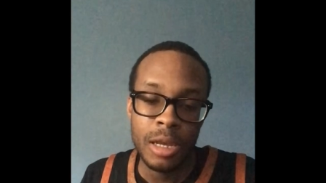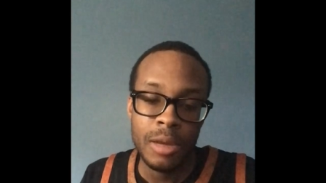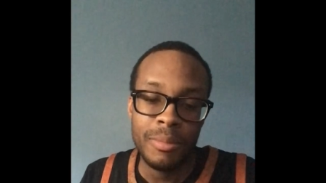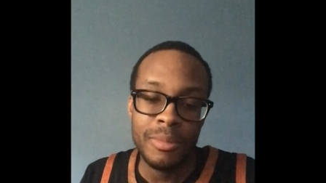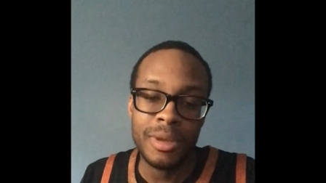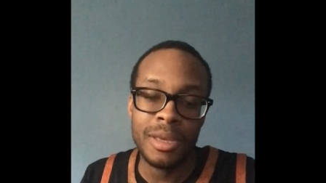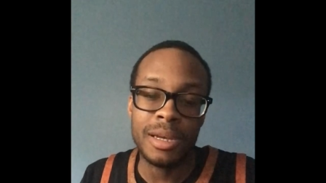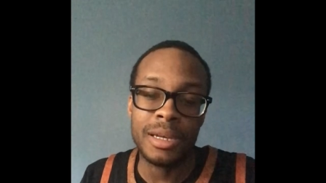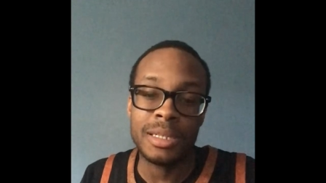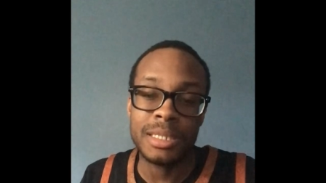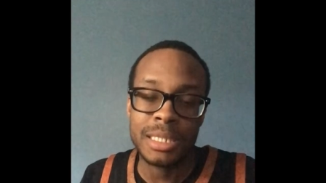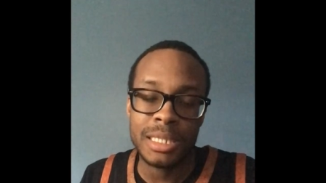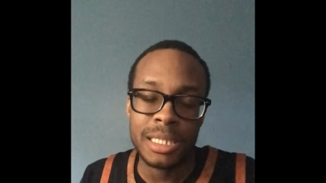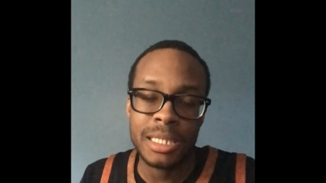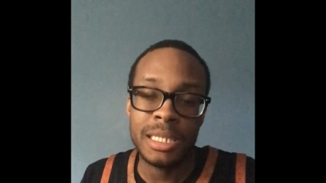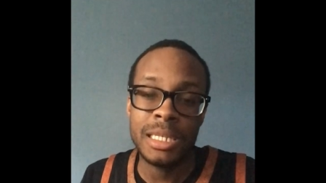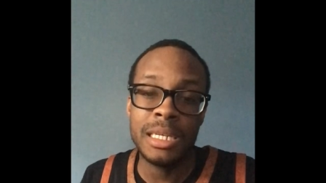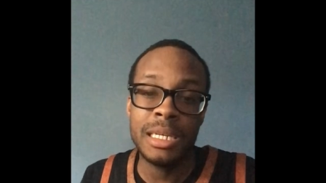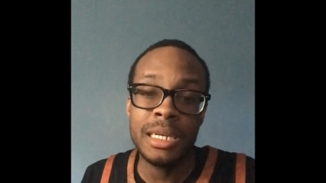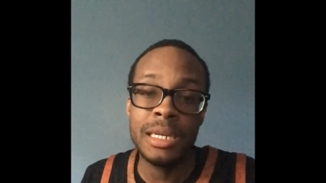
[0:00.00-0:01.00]
because
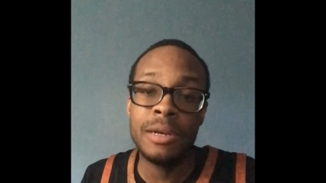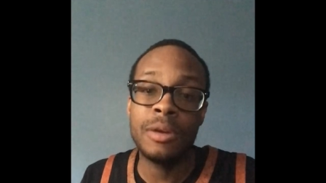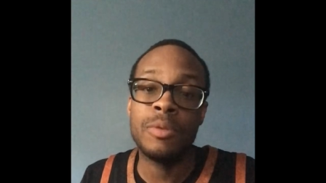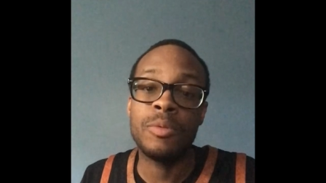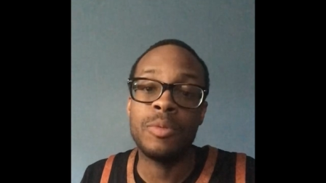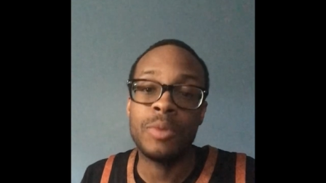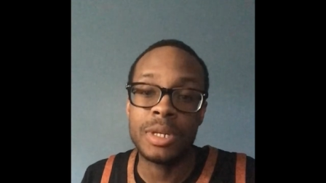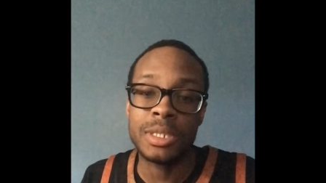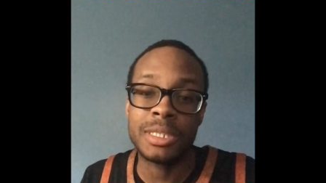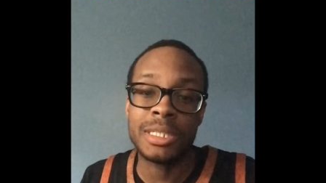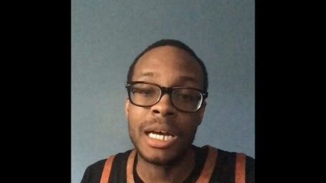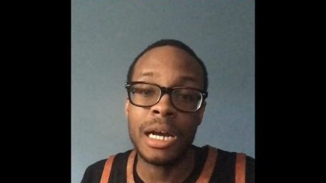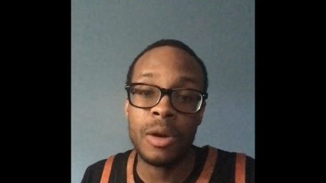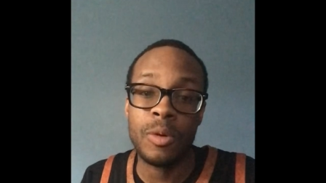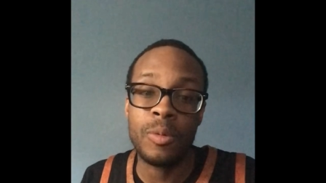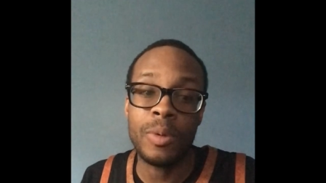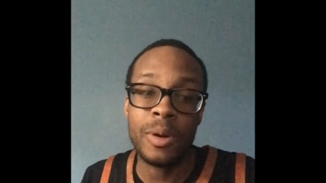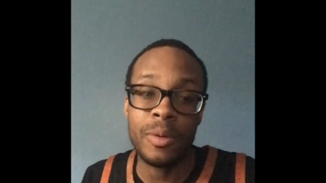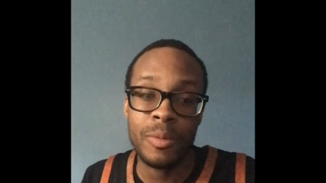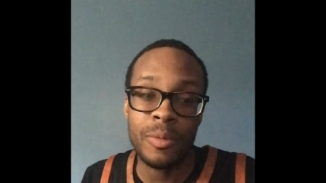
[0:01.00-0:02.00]
he was not
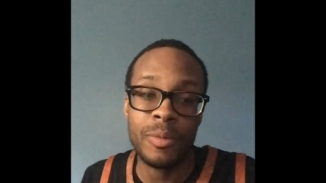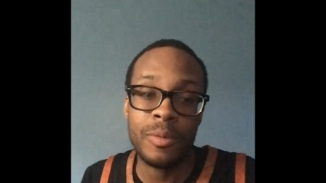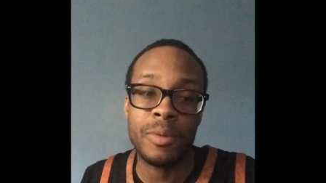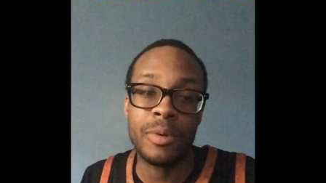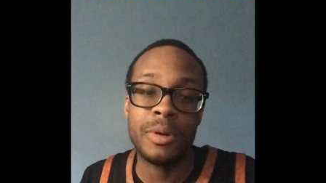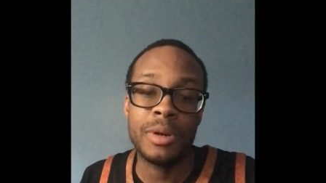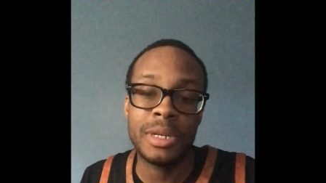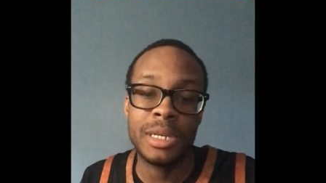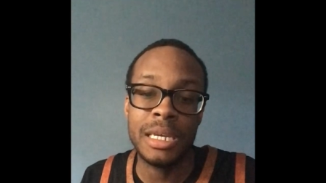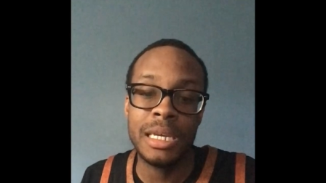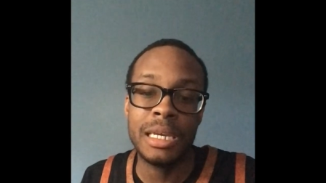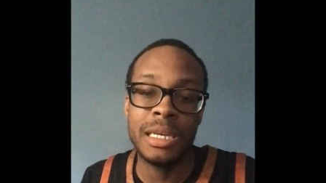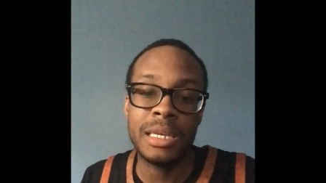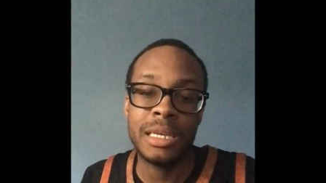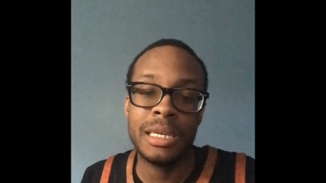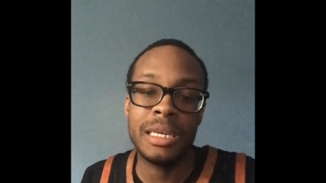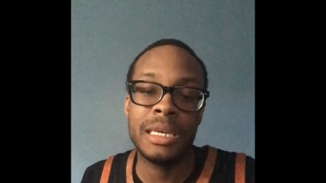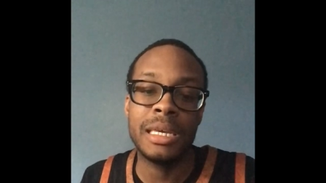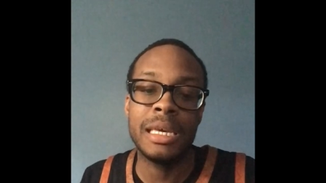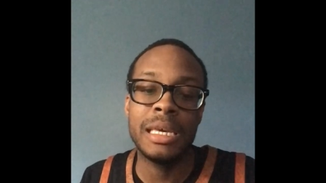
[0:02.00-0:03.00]

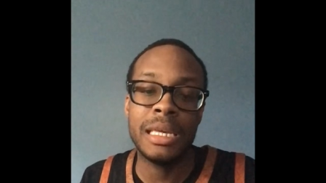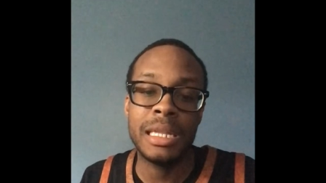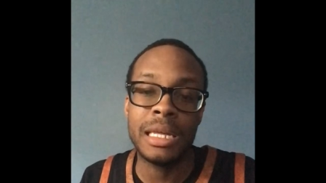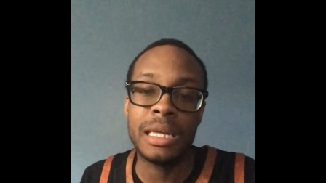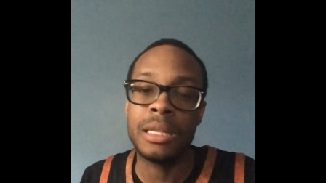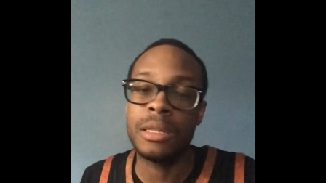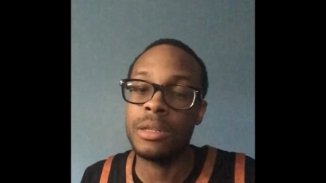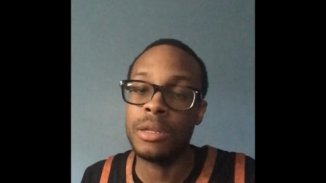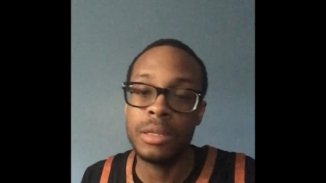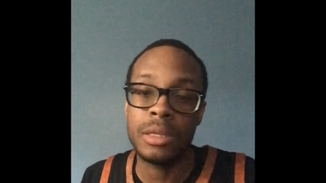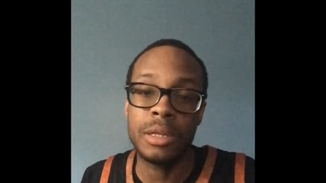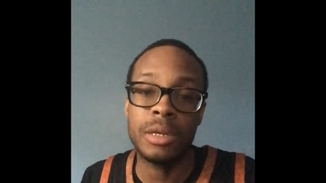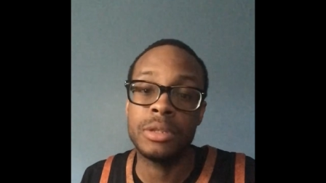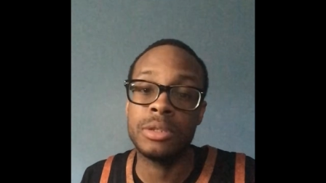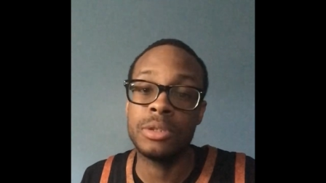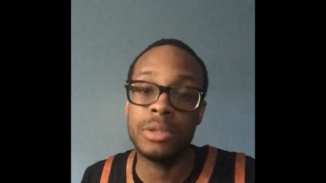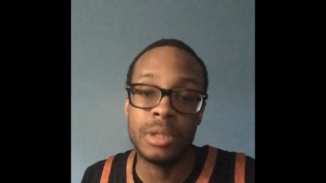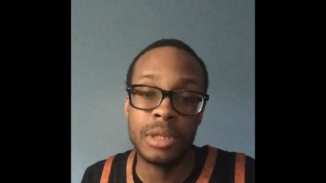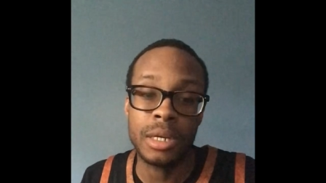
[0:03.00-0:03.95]
he didn't look